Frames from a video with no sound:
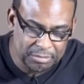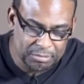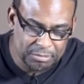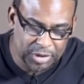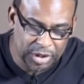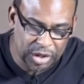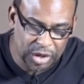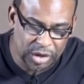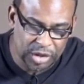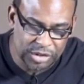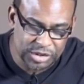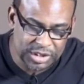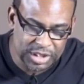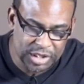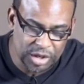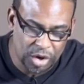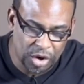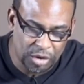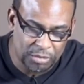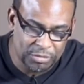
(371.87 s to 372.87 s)
because
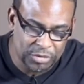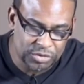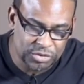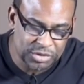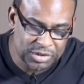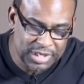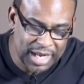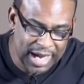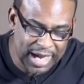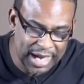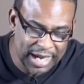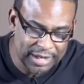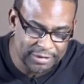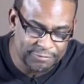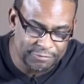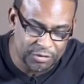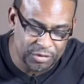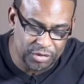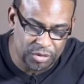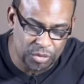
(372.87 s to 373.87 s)
he almost died
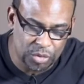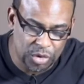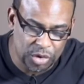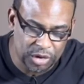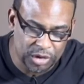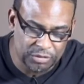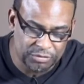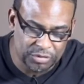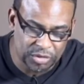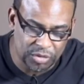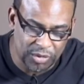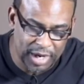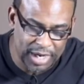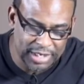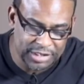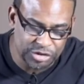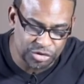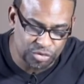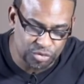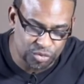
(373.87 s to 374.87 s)
for the work of
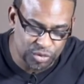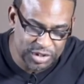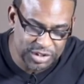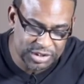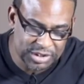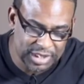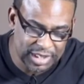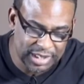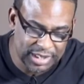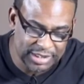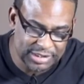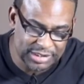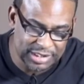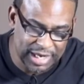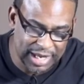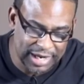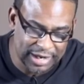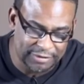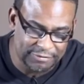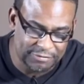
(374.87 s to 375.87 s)
Christ, risking his
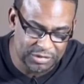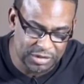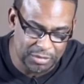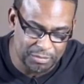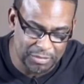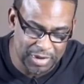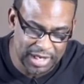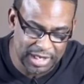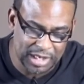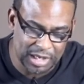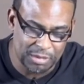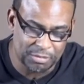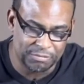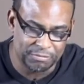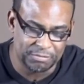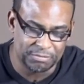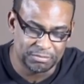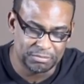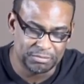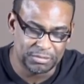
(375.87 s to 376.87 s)
life to make up
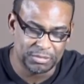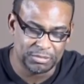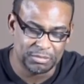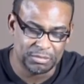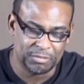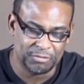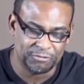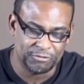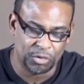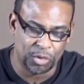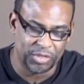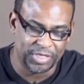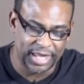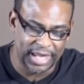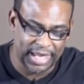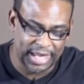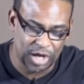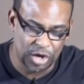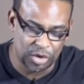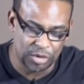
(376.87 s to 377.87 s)
for the
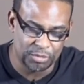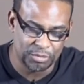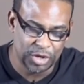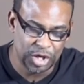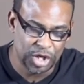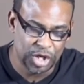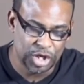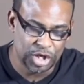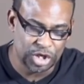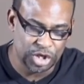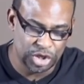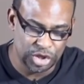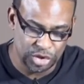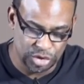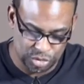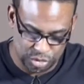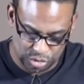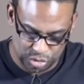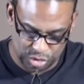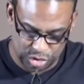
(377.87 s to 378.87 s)
help
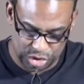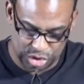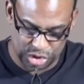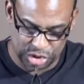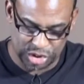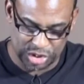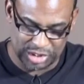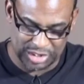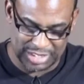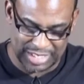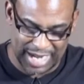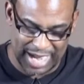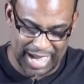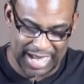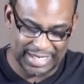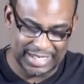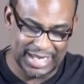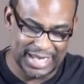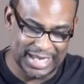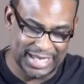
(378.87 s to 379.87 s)
you could
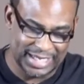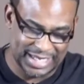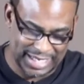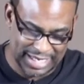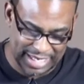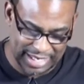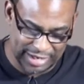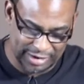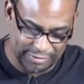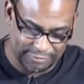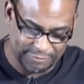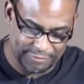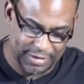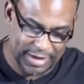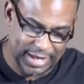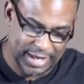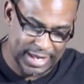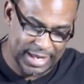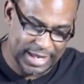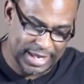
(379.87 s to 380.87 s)
not give
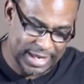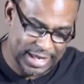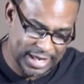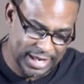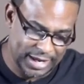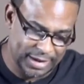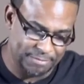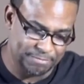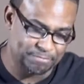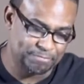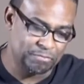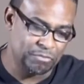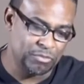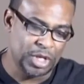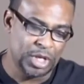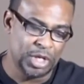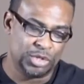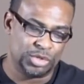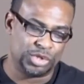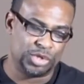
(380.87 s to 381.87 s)
him.
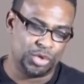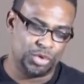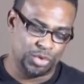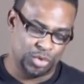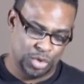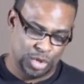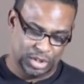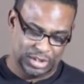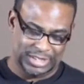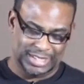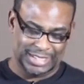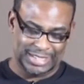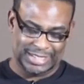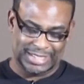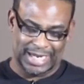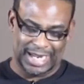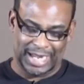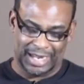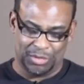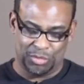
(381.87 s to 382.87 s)
So
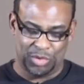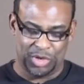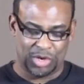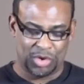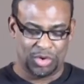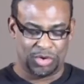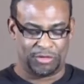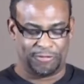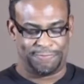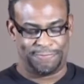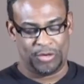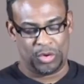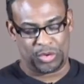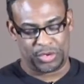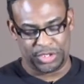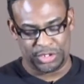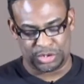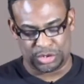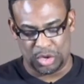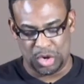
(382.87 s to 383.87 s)
today we're going to
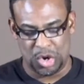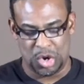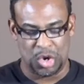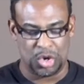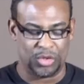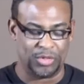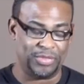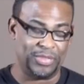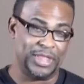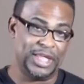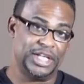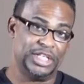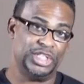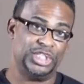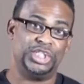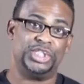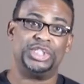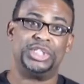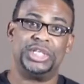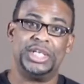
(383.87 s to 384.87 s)
focus on
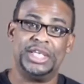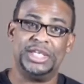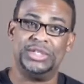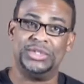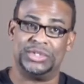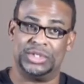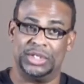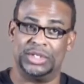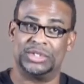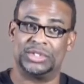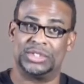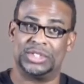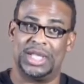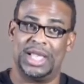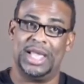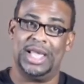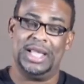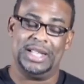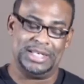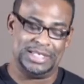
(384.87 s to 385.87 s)
Jesus,
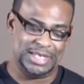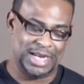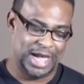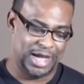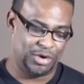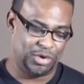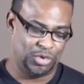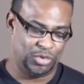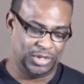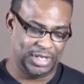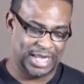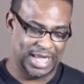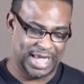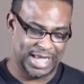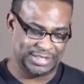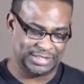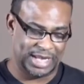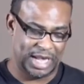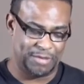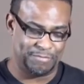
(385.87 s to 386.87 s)
not only
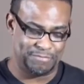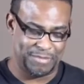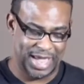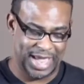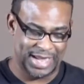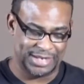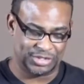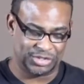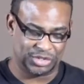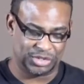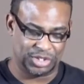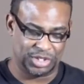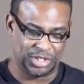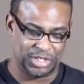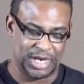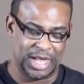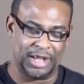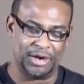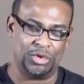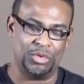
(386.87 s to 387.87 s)
as our master,
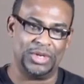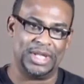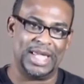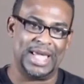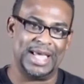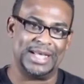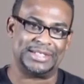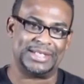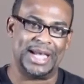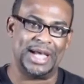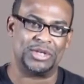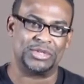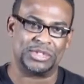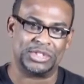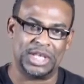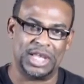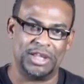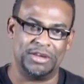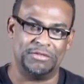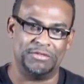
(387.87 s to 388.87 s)
not only as our
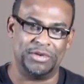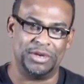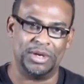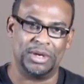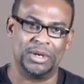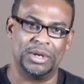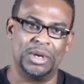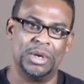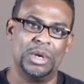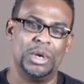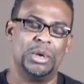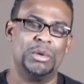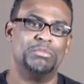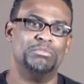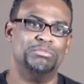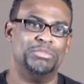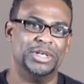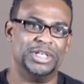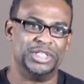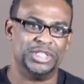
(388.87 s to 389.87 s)
savior,
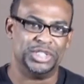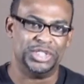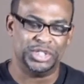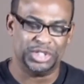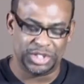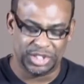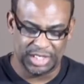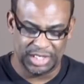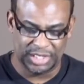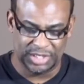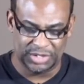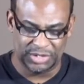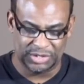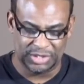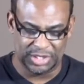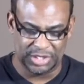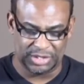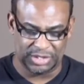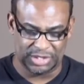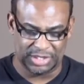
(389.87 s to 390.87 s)
but
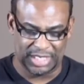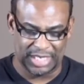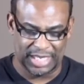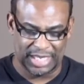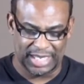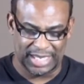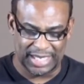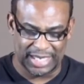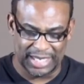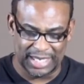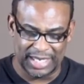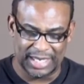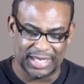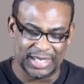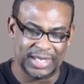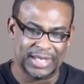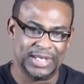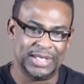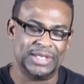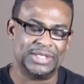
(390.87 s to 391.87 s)
Jesus
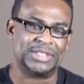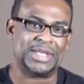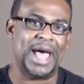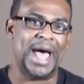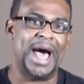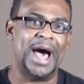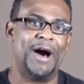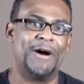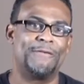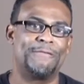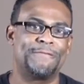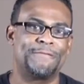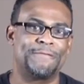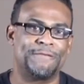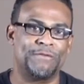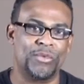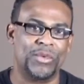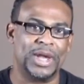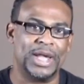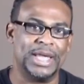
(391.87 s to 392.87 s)
is our
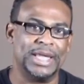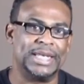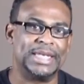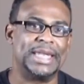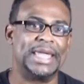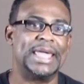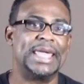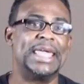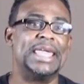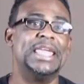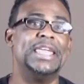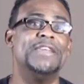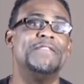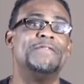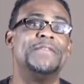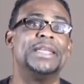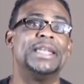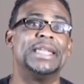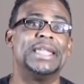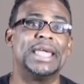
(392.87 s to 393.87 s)
friend
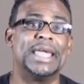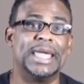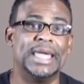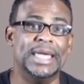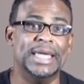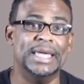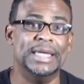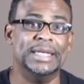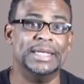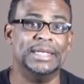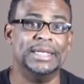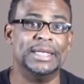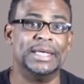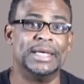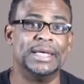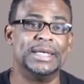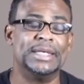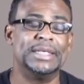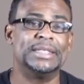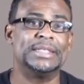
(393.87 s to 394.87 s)
even in
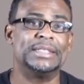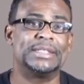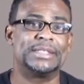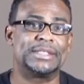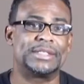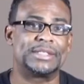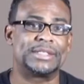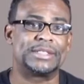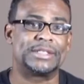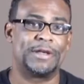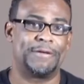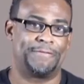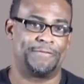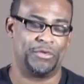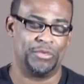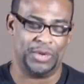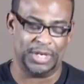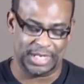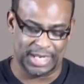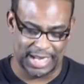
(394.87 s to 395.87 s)

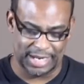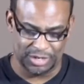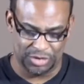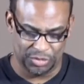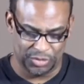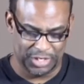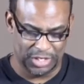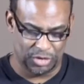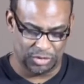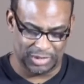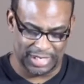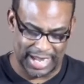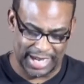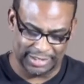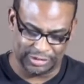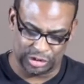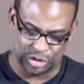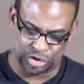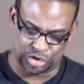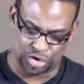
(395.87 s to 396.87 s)
suffering. I know we don't
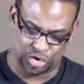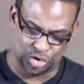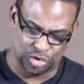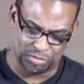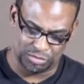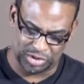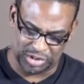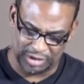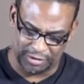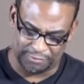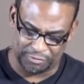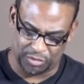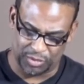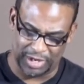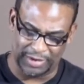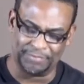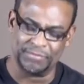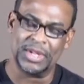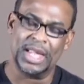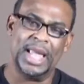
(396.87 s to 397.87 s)
like the term
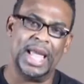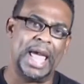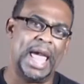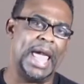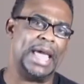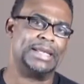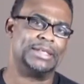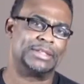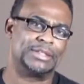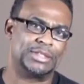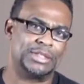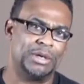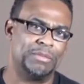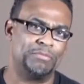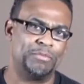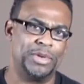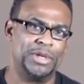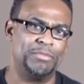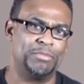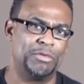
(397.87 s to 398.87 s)
suffering, and some
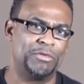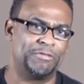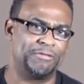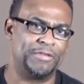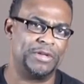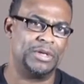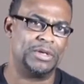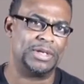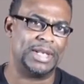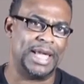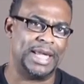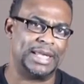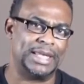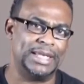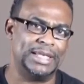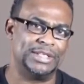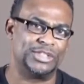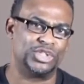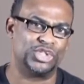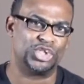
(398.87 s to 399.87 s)
people feel like
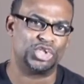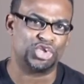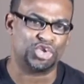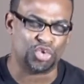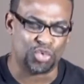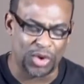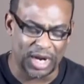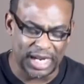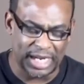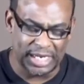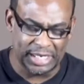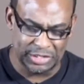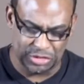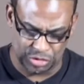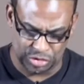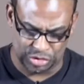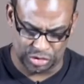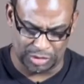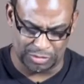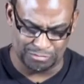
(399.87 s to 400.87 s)
it's
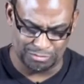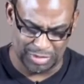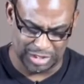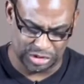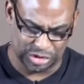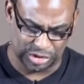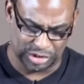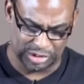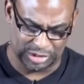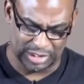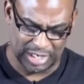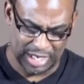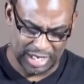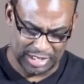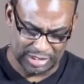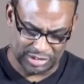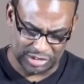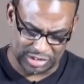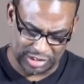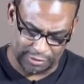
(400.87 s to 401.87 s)
strange to mention
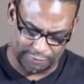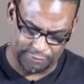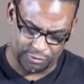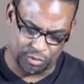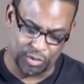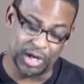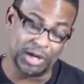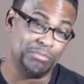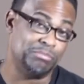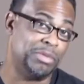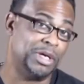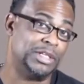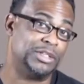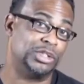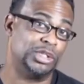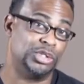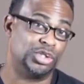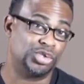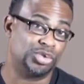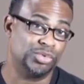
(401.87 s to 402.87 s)
suffering,
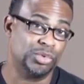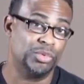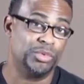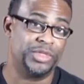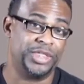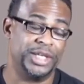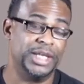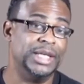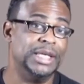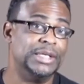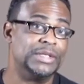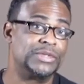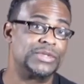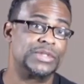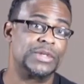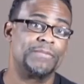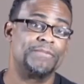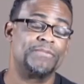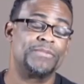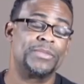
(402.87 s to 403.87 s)
but the truth is,